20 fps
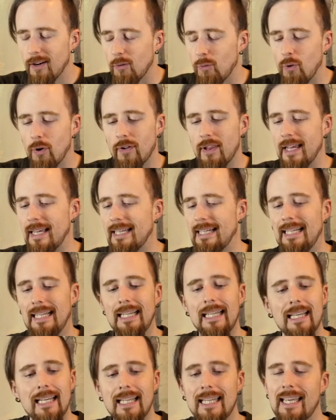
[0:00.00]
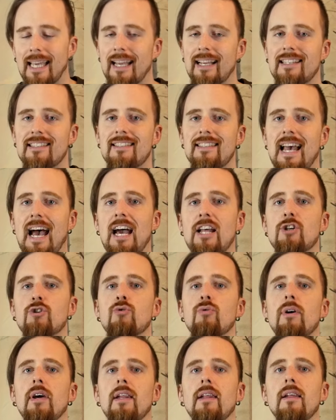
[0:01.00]
where they clearly
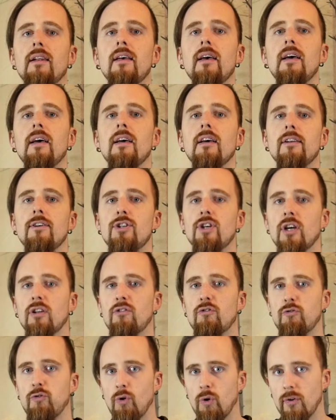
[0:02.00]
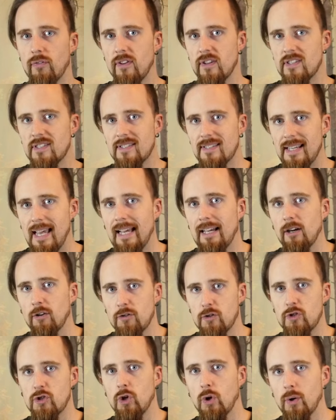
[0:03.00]
exaggerated just for the sake of
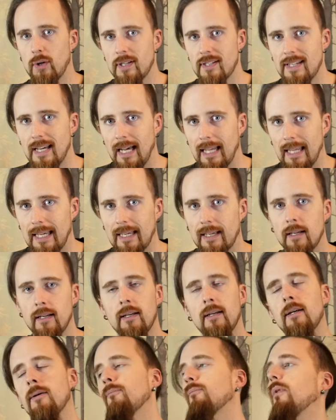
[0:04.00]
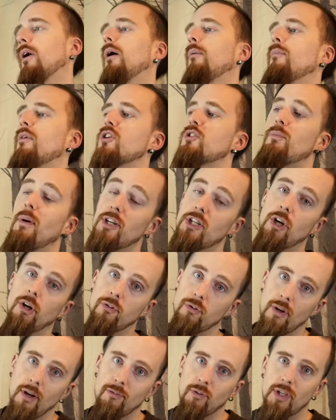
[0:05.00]
storytelling. Especially
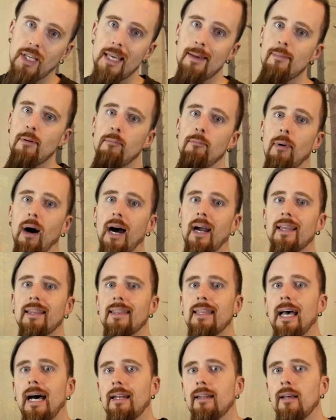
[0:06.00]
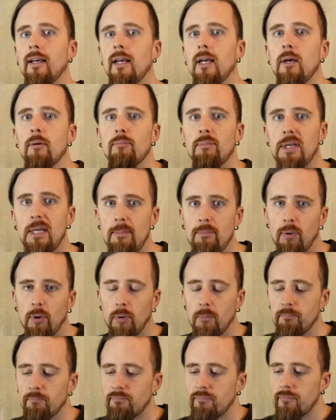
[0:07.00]
also, you have to keep in mind that
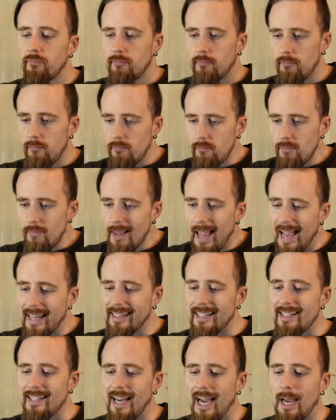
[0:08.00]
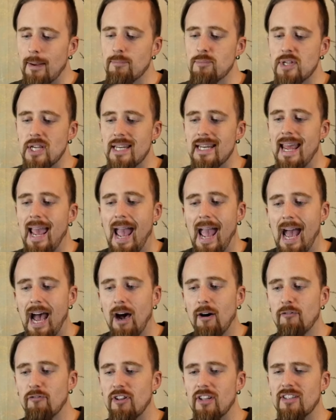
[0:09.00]
people at the time didn't
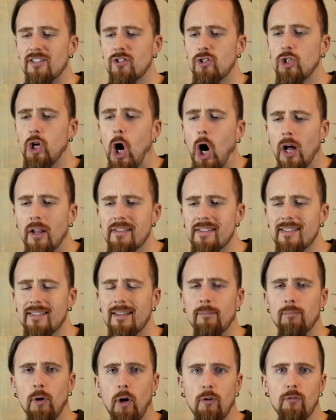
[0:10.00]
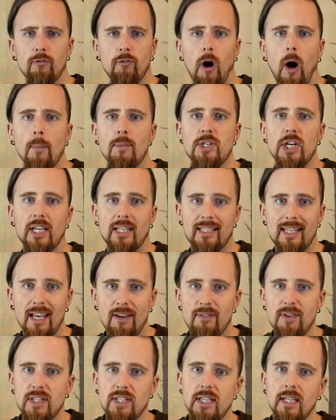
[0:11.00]
have this concept of
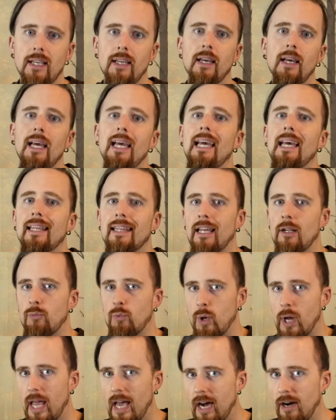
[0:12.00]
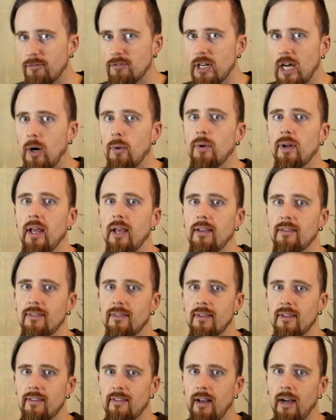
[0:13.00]
objectivity that we have nowadays
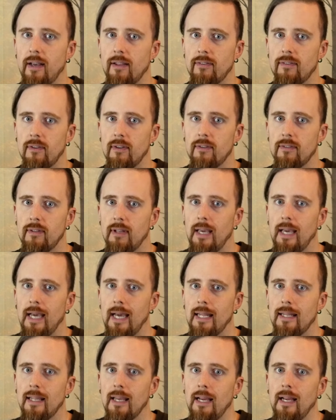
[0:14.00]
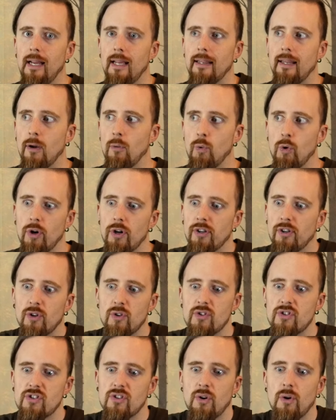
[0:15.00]
in the sciences. And they weren't
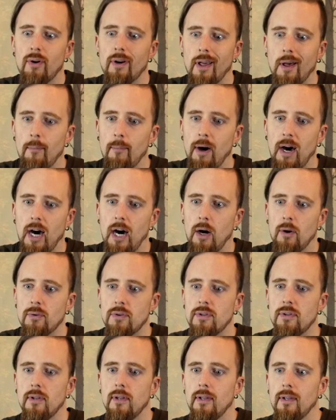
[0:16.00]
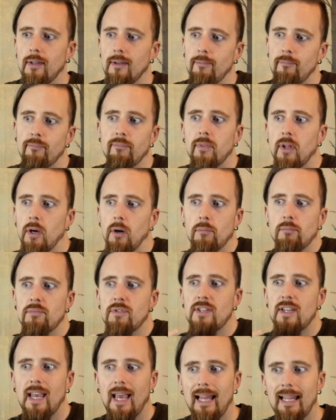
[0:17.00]
concerned about,
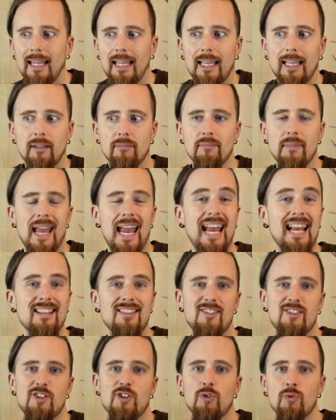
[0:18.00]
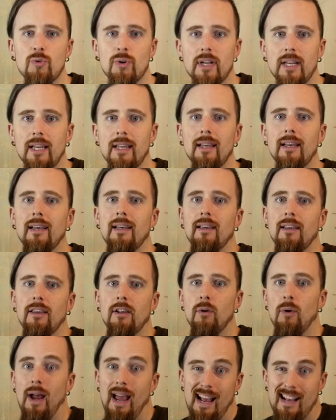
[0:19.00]
telling history,
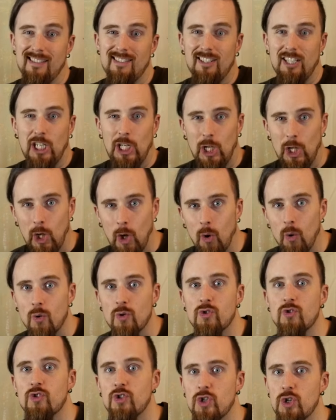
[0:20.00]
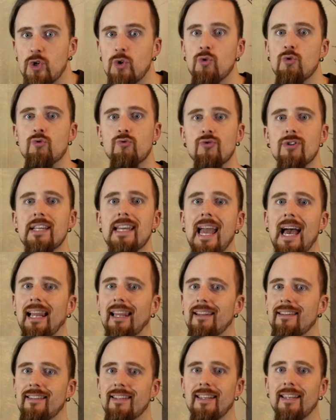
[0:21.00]
as close to
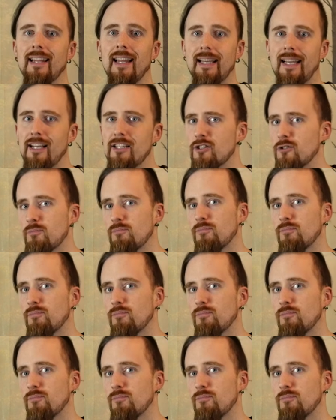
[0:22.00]
reality, like as